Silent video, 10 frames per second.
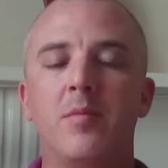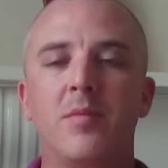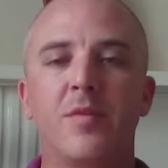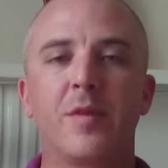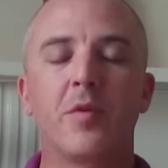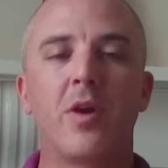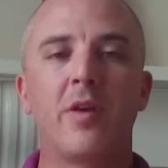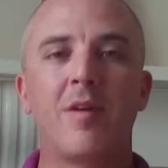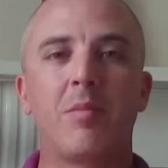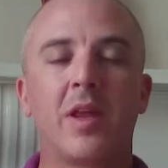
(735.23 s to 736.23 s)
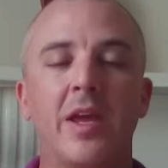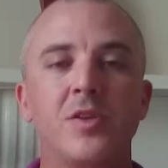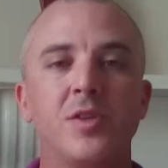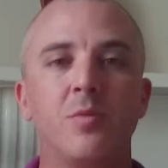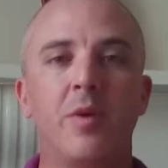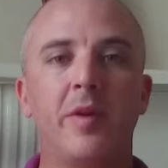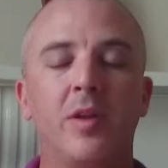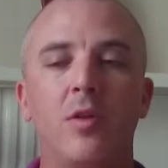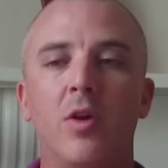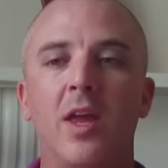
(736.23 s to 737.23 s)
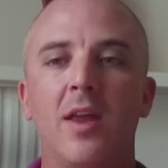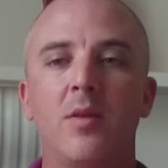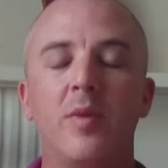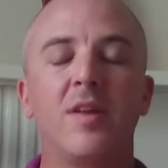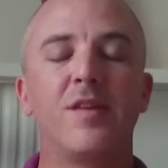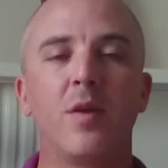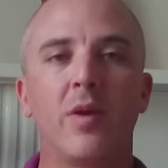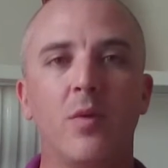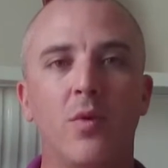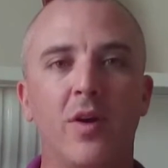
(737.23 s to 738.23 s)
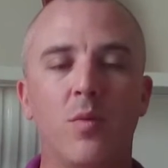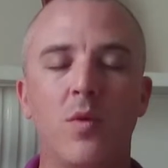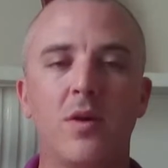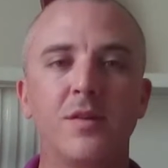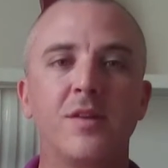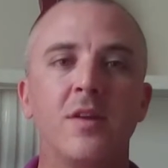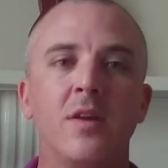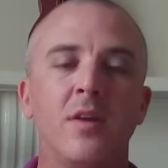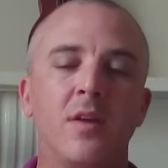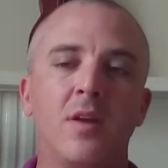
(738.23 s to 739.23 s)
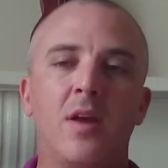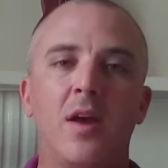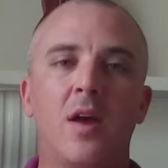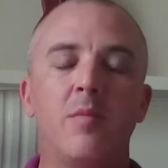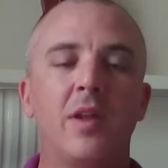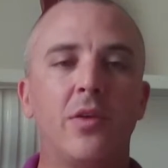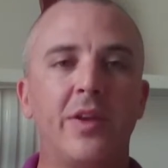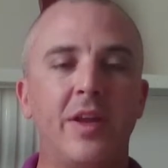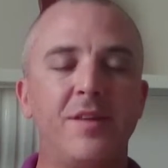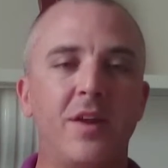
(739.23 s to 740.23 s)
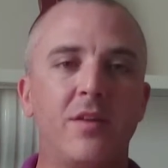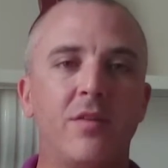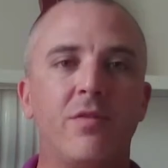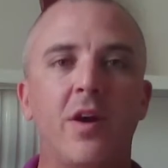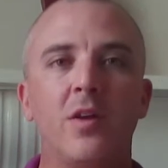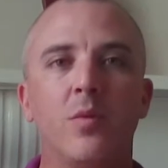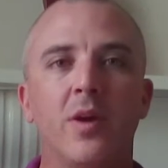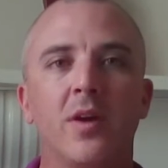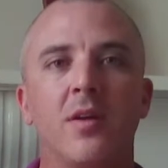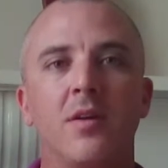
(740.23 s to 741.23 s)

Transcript: some kind of application where we could log in and we could see where the work was. It'd be a lot easier to find work.